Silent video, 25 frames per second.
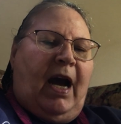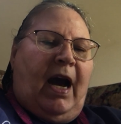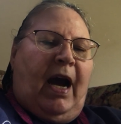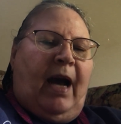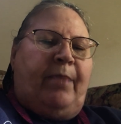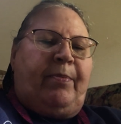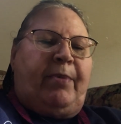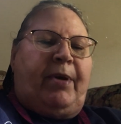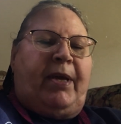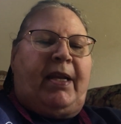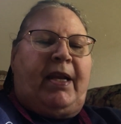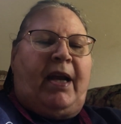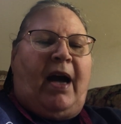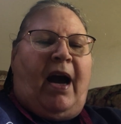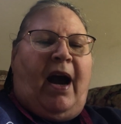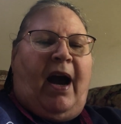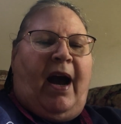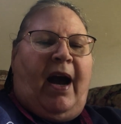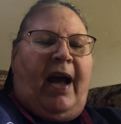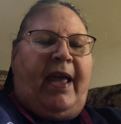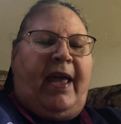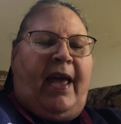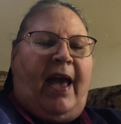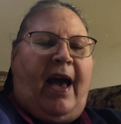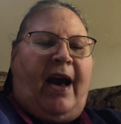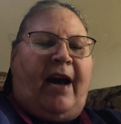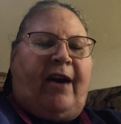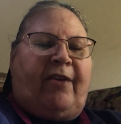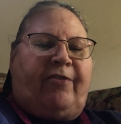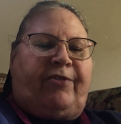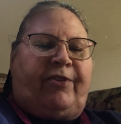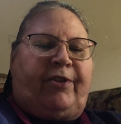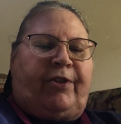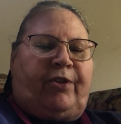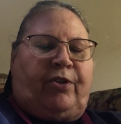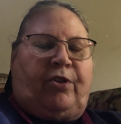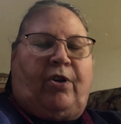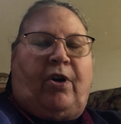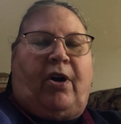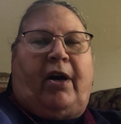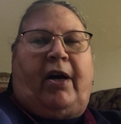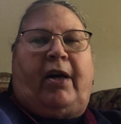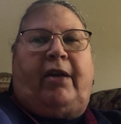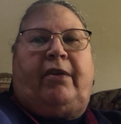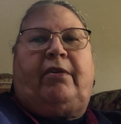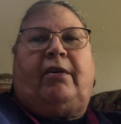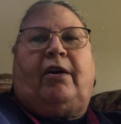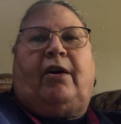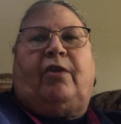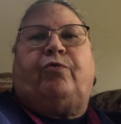I mean, I have a
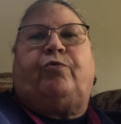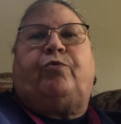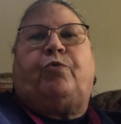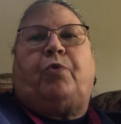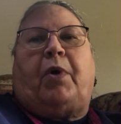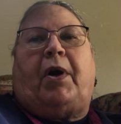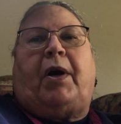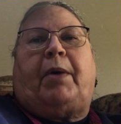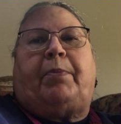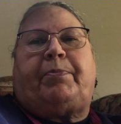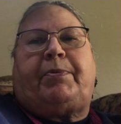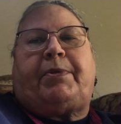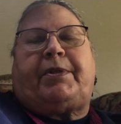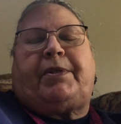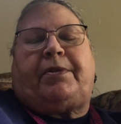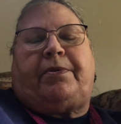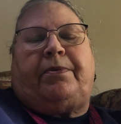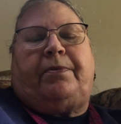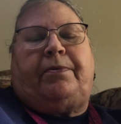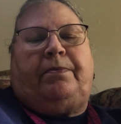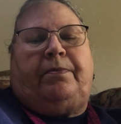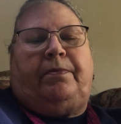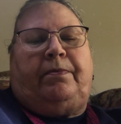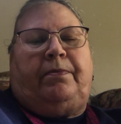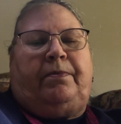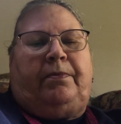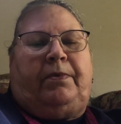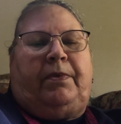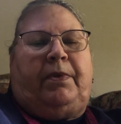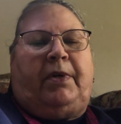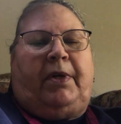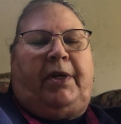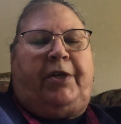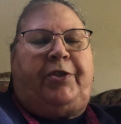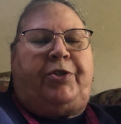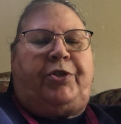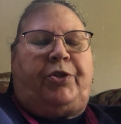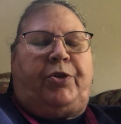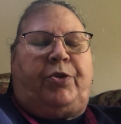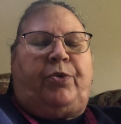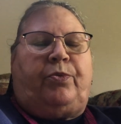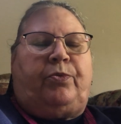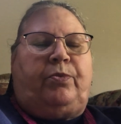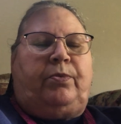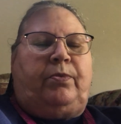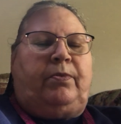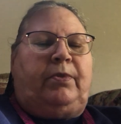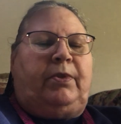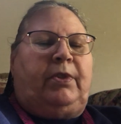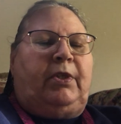lot of whips. I do.
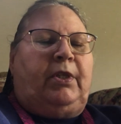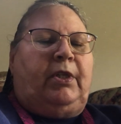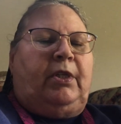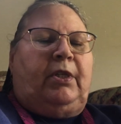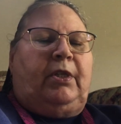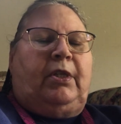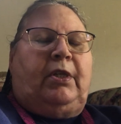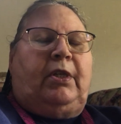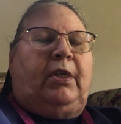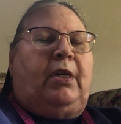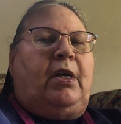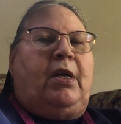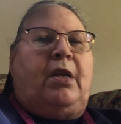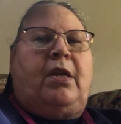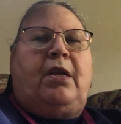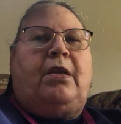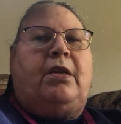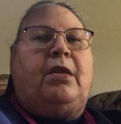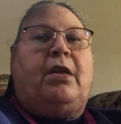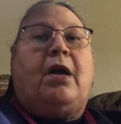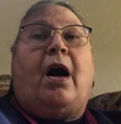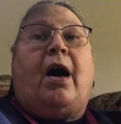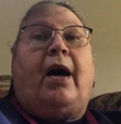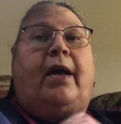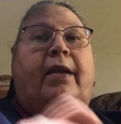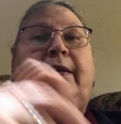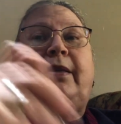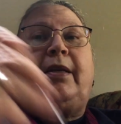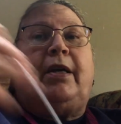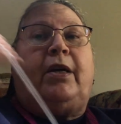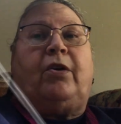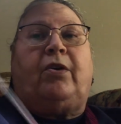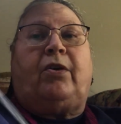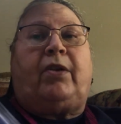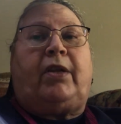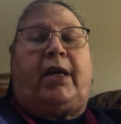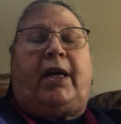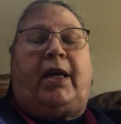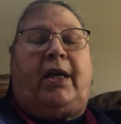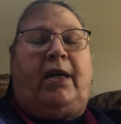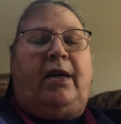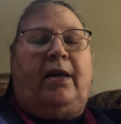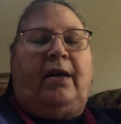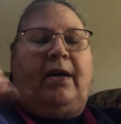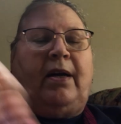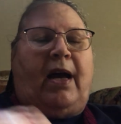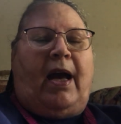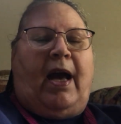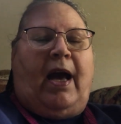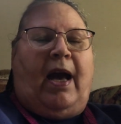Not nearly
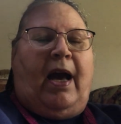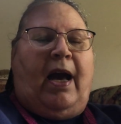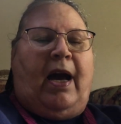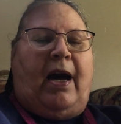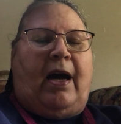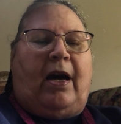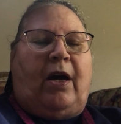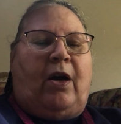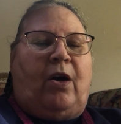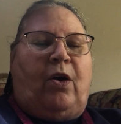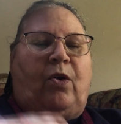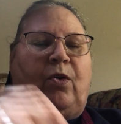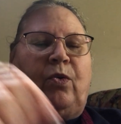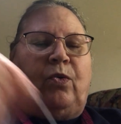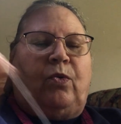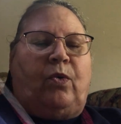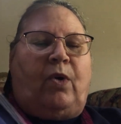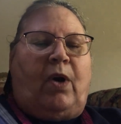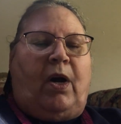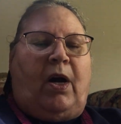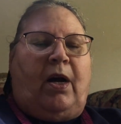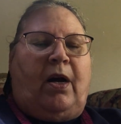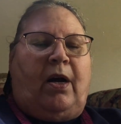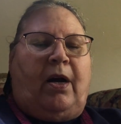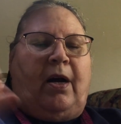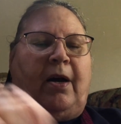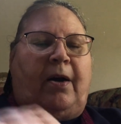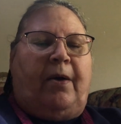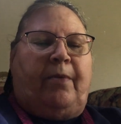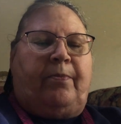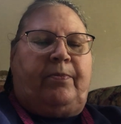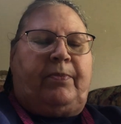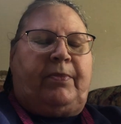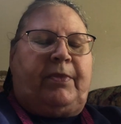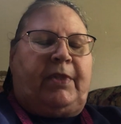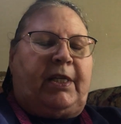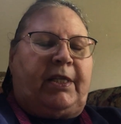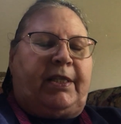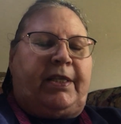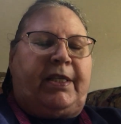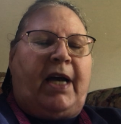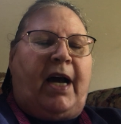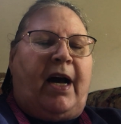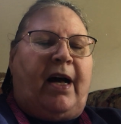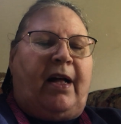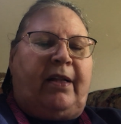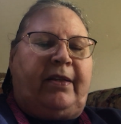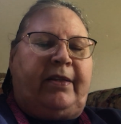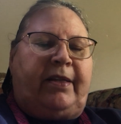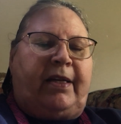how
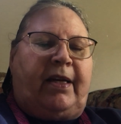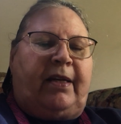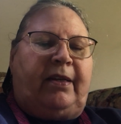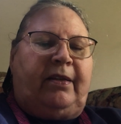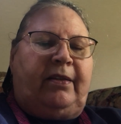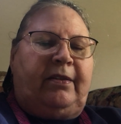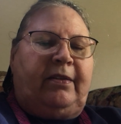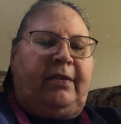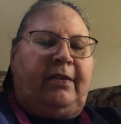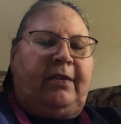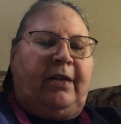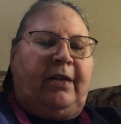Natalia,